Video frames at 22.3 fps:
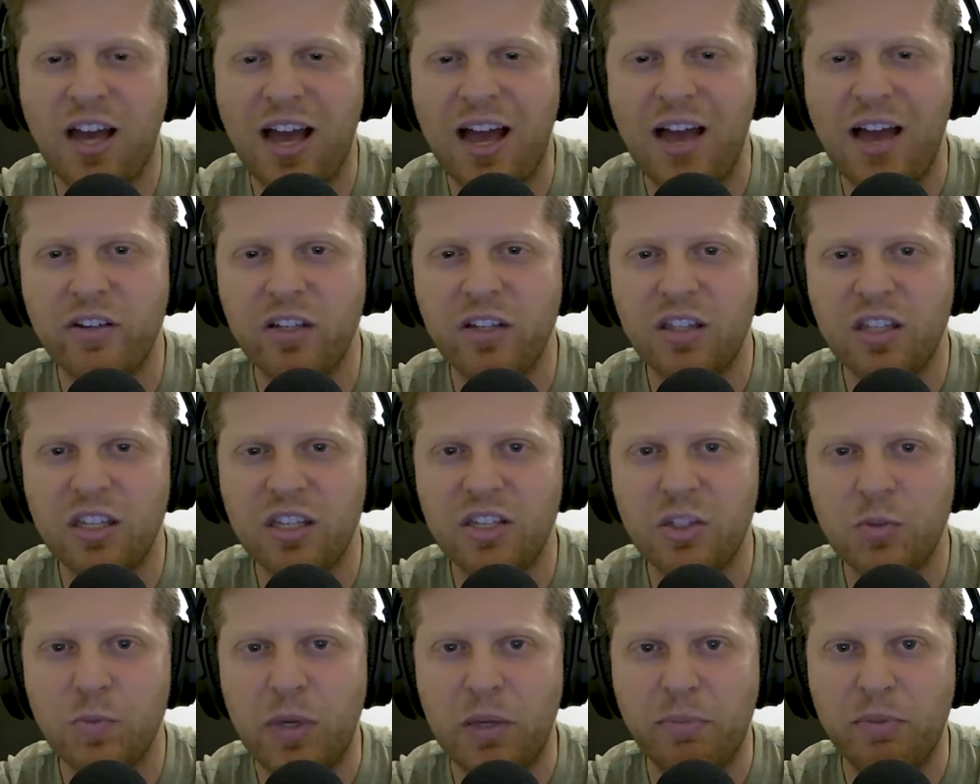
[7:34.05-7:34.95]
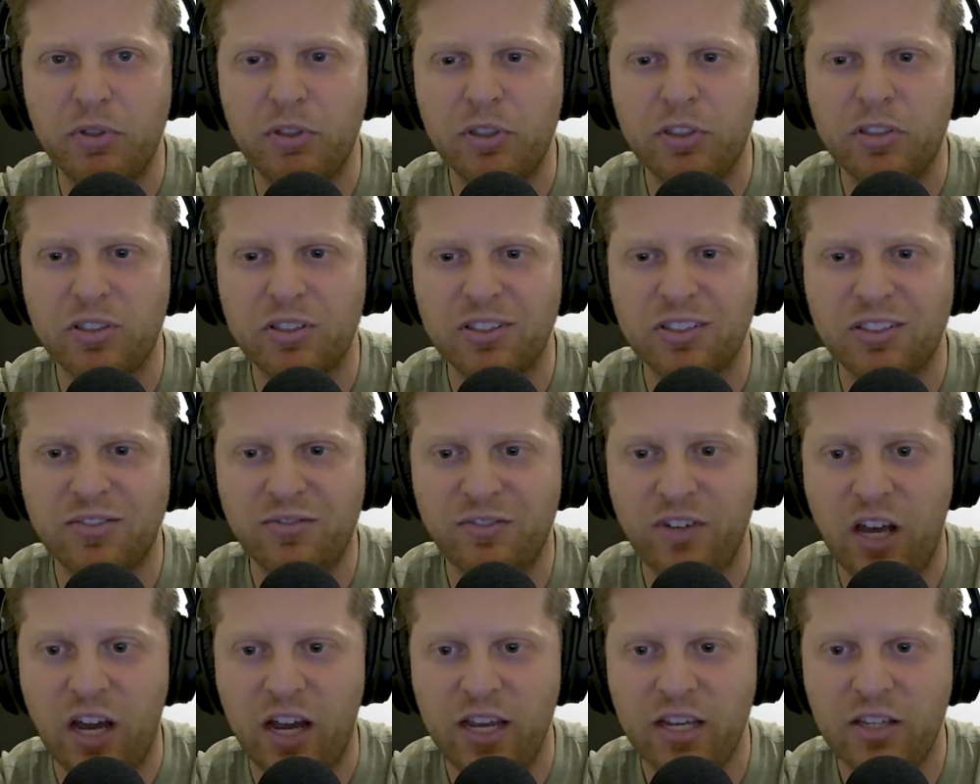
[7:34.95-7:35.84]
having these people is
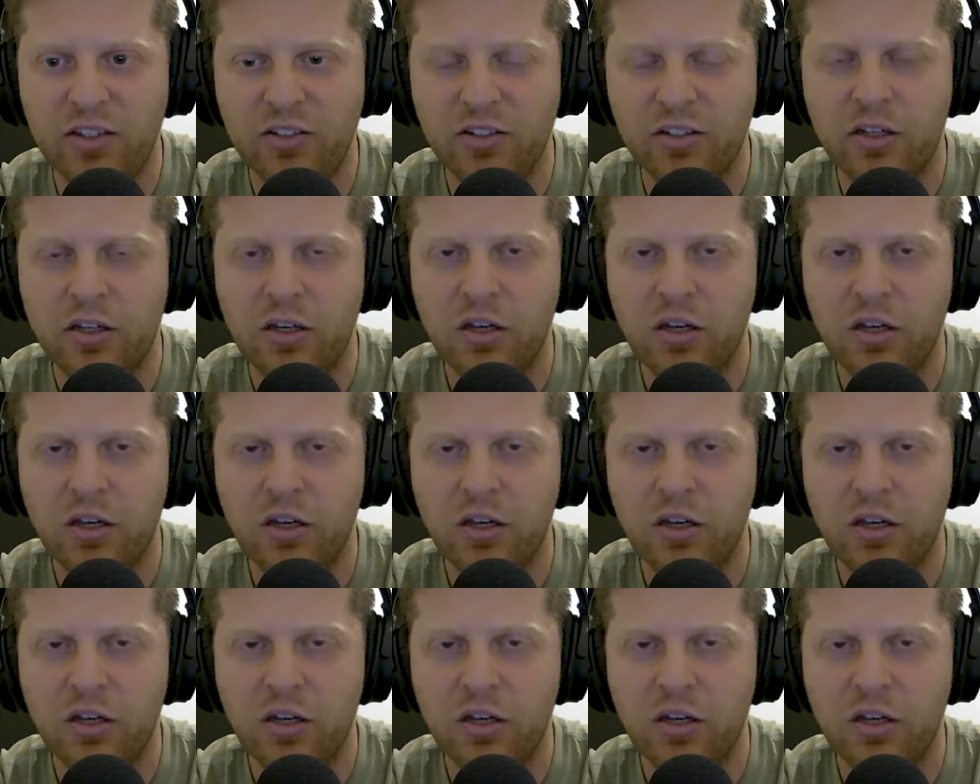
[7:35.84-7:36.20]
nice,